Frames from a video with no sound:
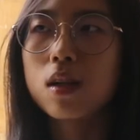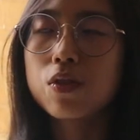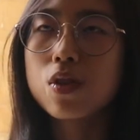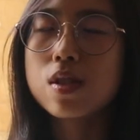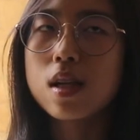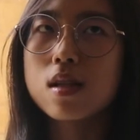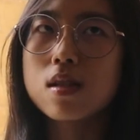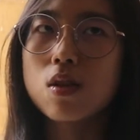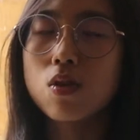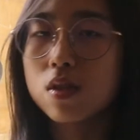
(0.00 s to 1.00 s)
And of course,
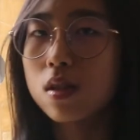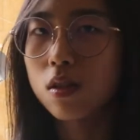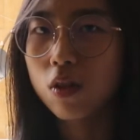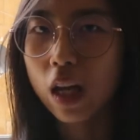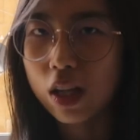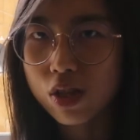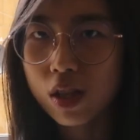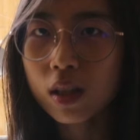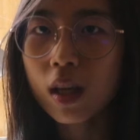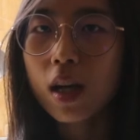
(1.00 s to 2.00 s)
there's also the
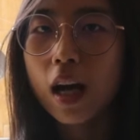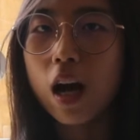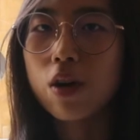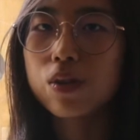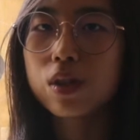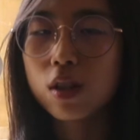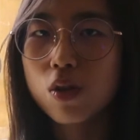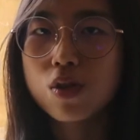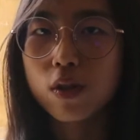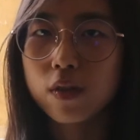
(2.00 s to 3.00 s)
location, how
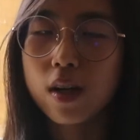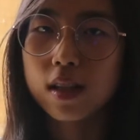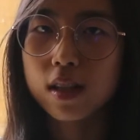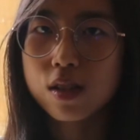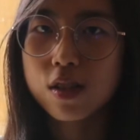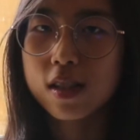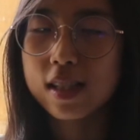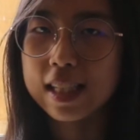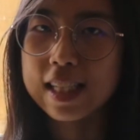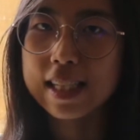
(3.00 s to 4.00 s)
close or far it is to the
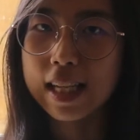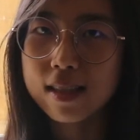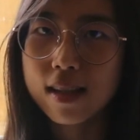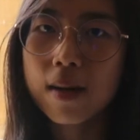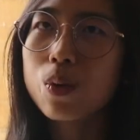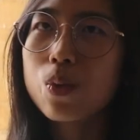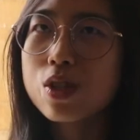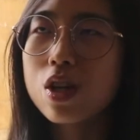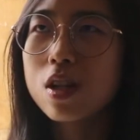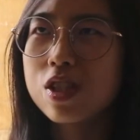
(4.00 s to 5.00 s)
city center,
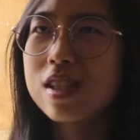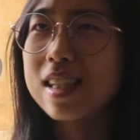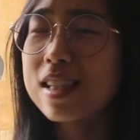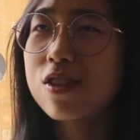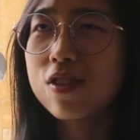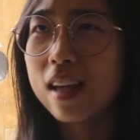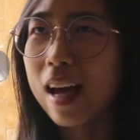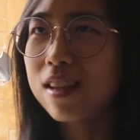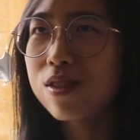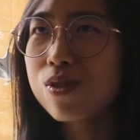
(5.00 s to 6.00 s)
which college is easier to
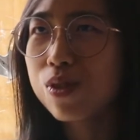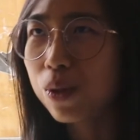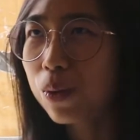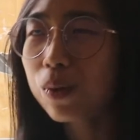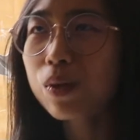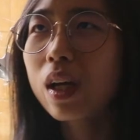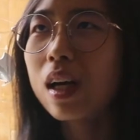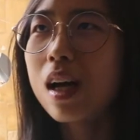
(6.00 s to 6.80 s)
get into.